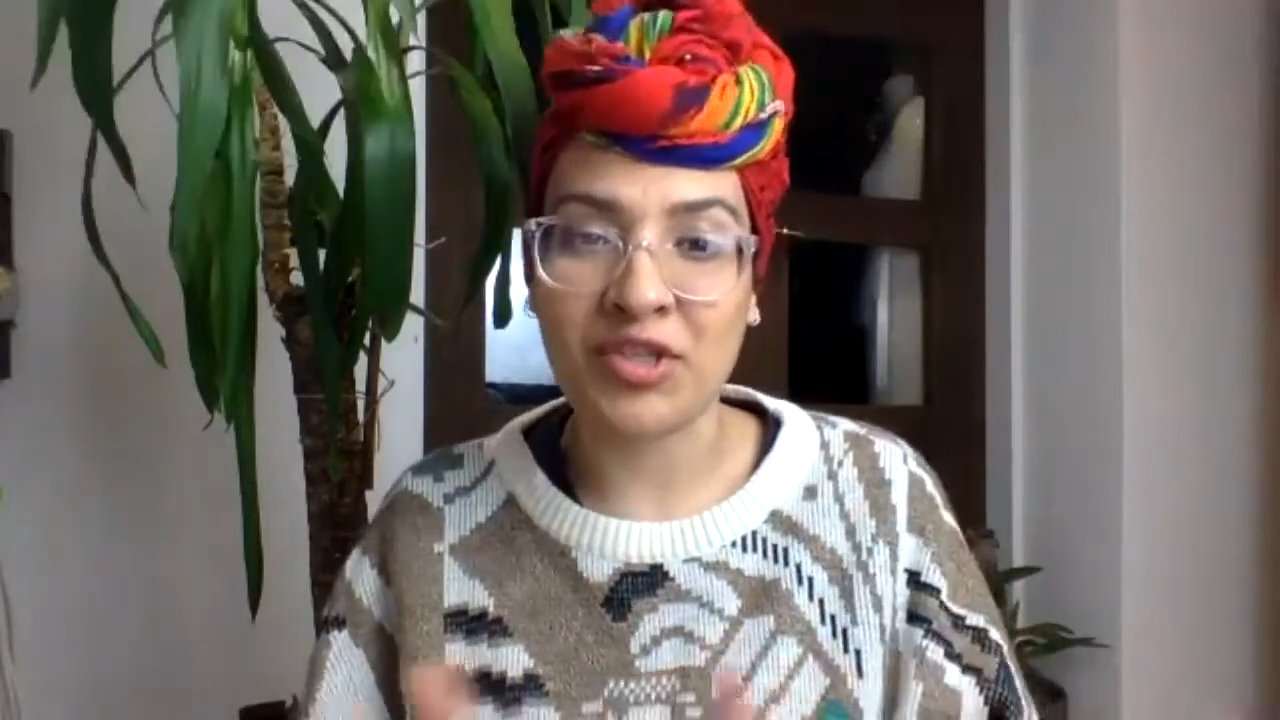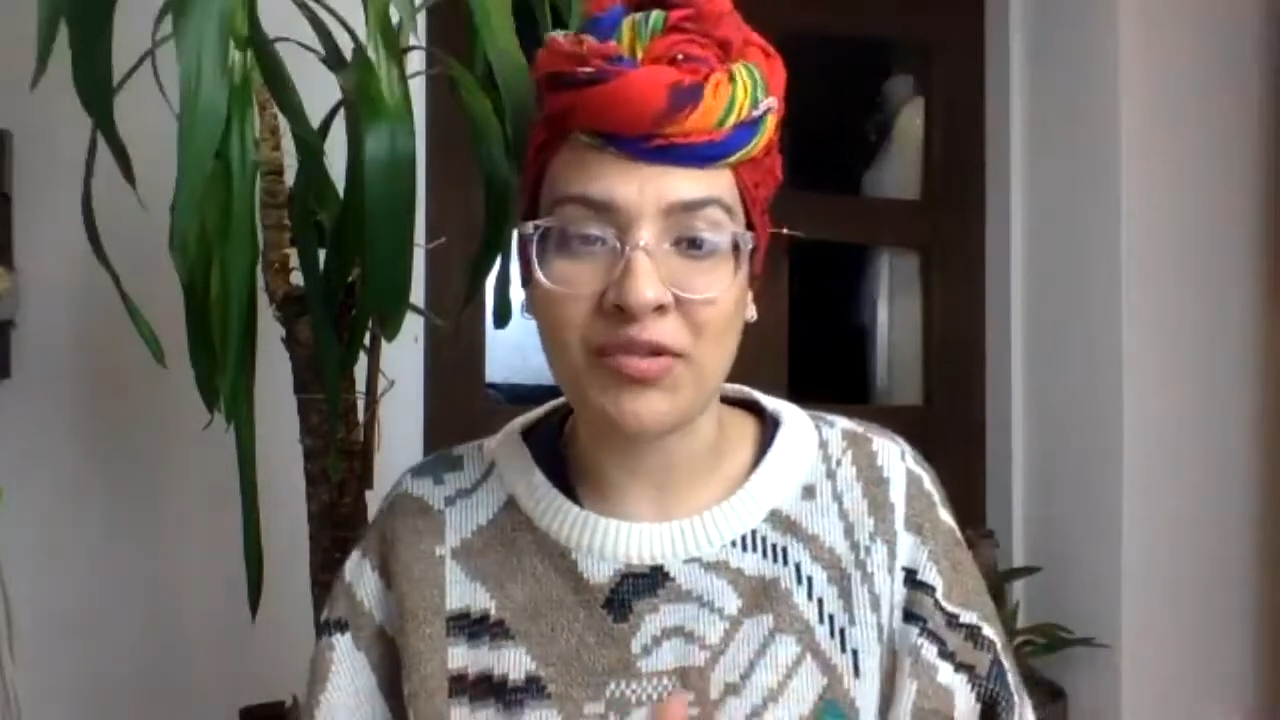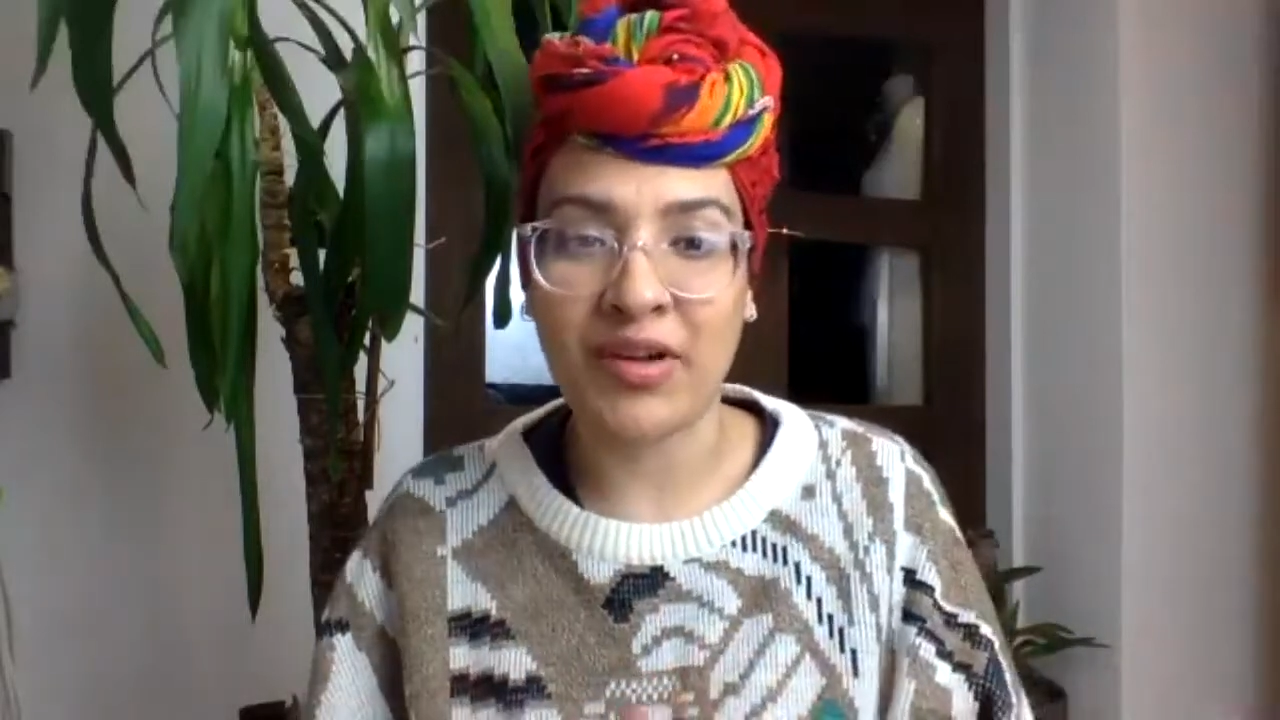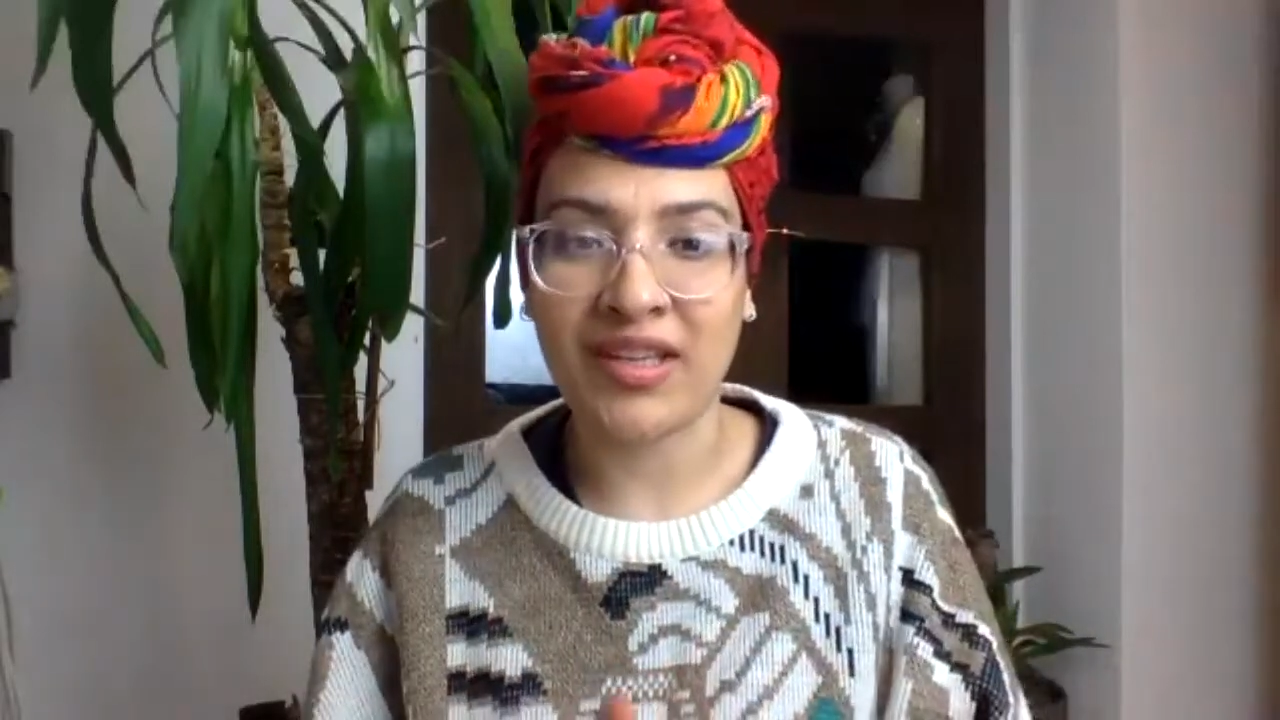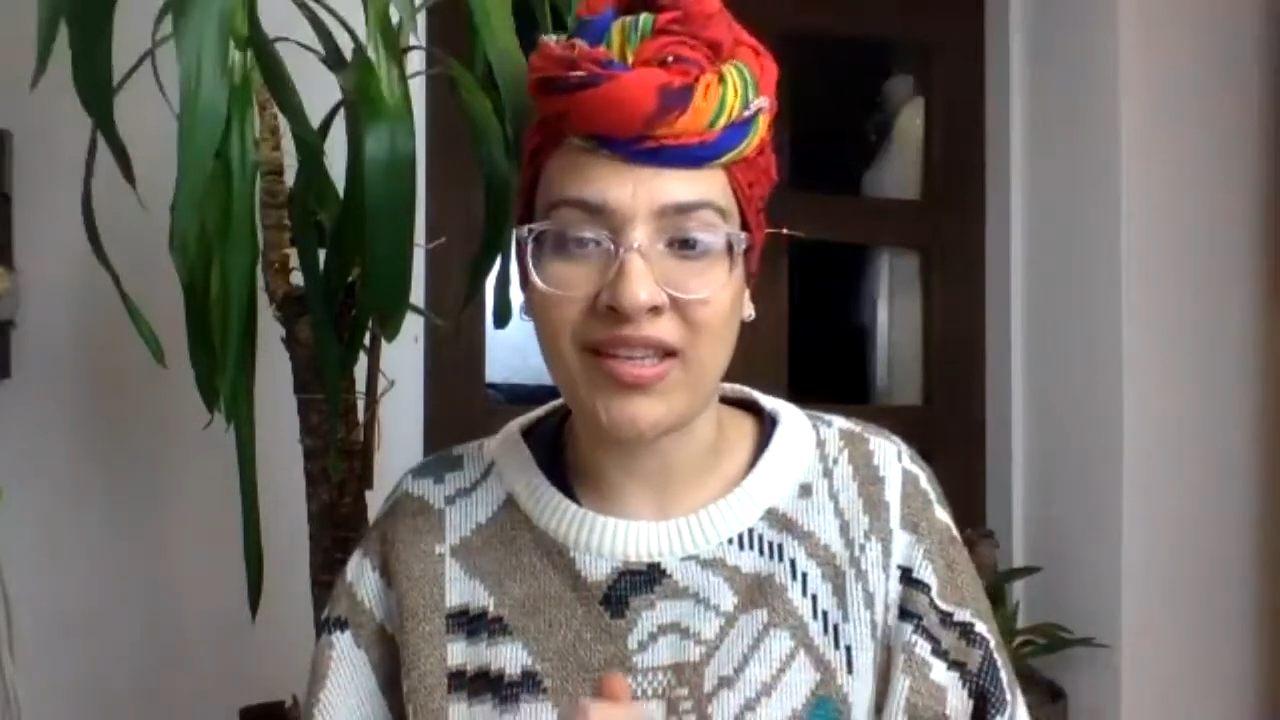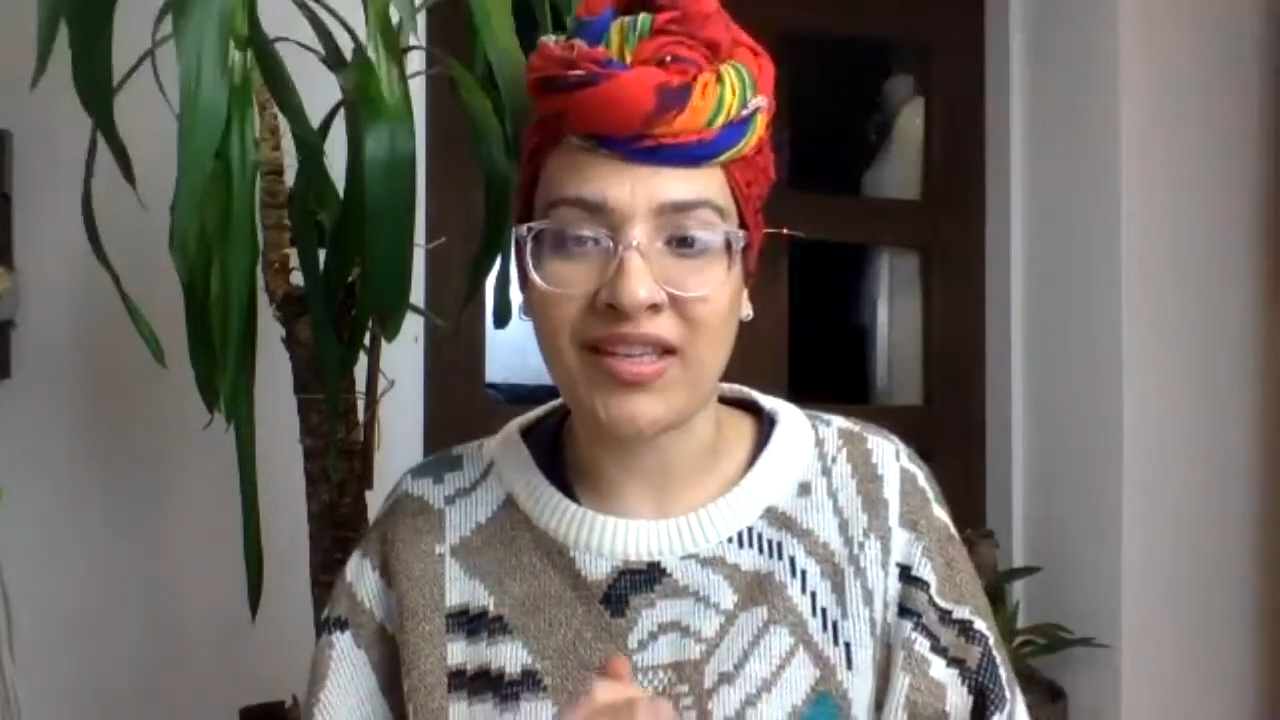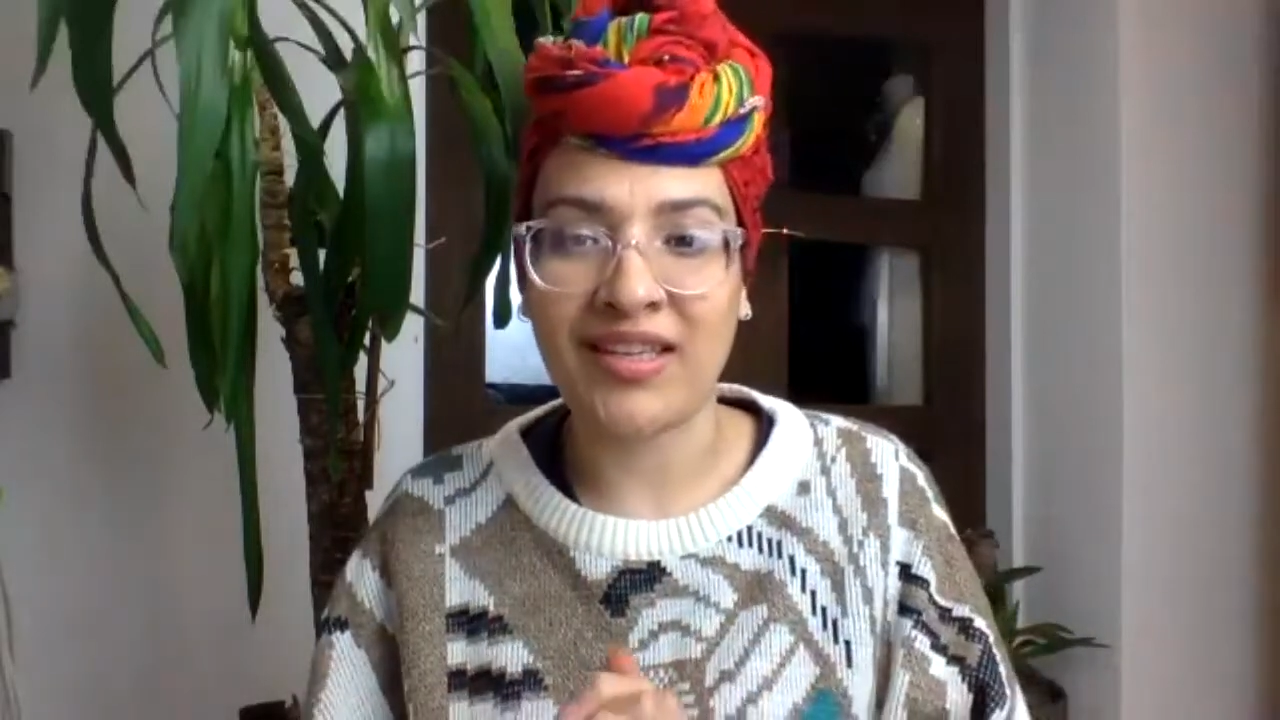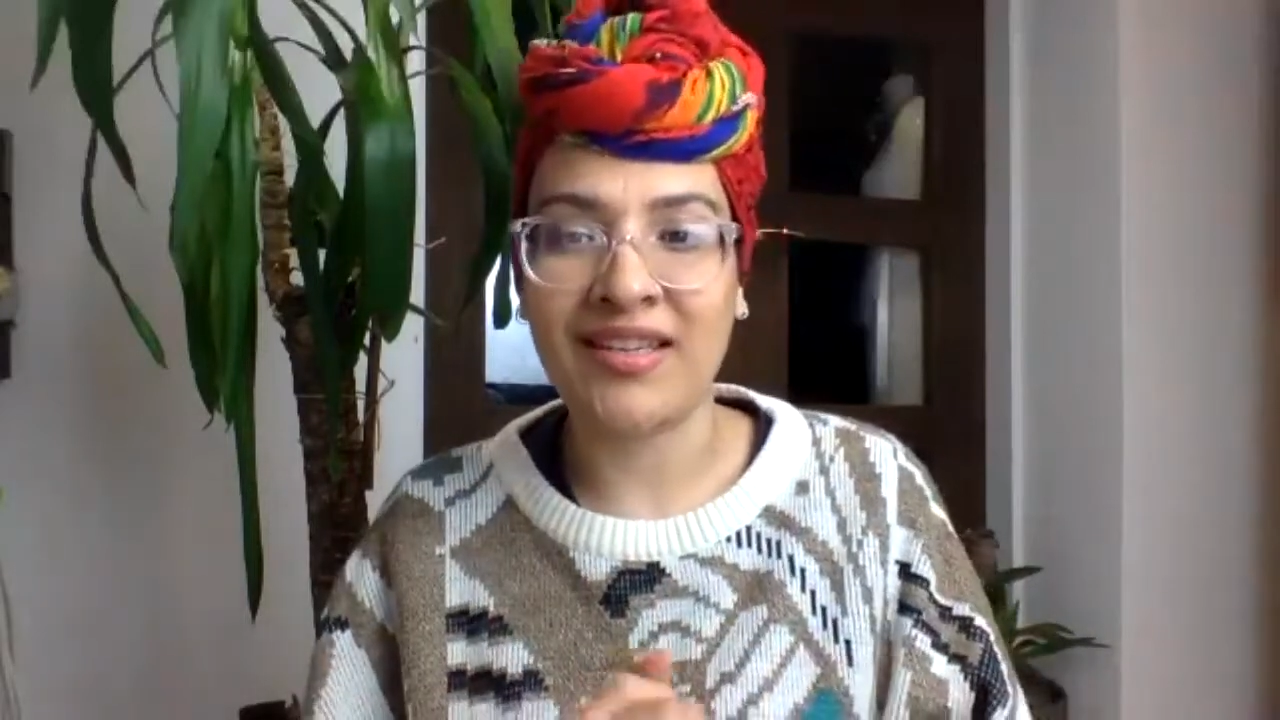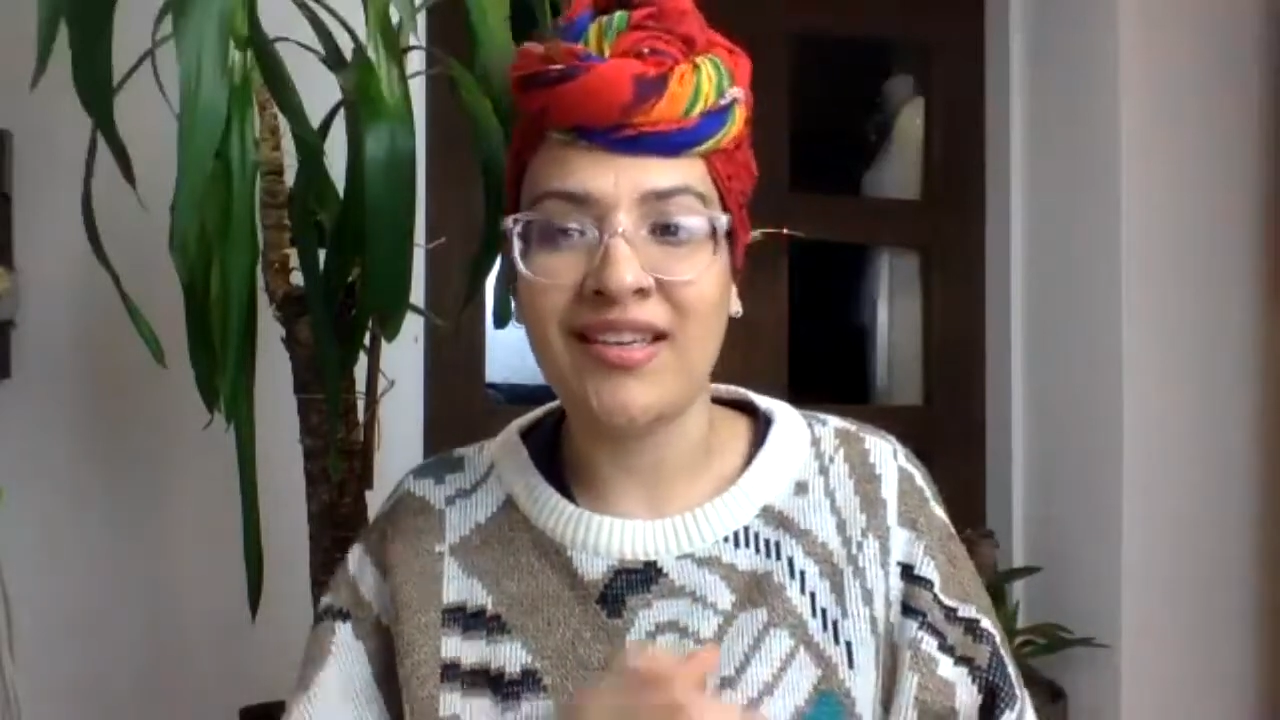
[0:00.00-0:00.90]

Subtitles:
rather than